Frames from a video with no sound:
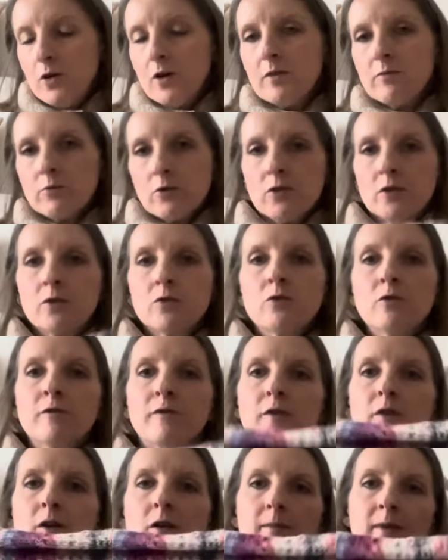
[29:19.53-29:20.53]
I'm going to go
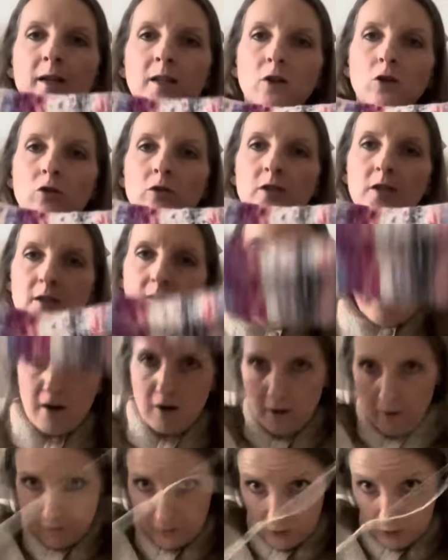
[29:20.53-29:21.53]
for a big long
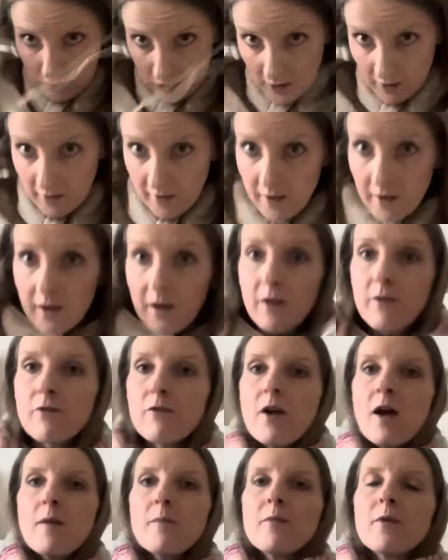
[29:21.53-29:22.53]
scarf so that it can
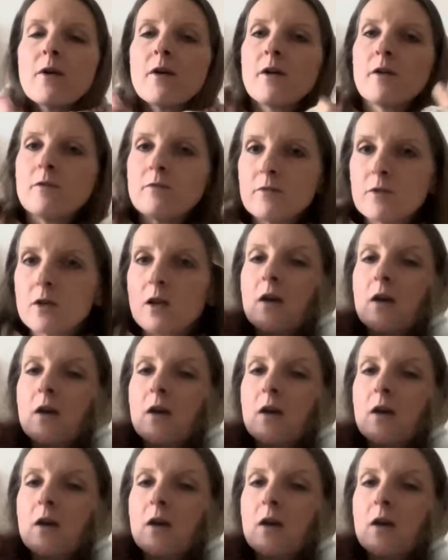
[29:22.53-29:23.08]
wrap round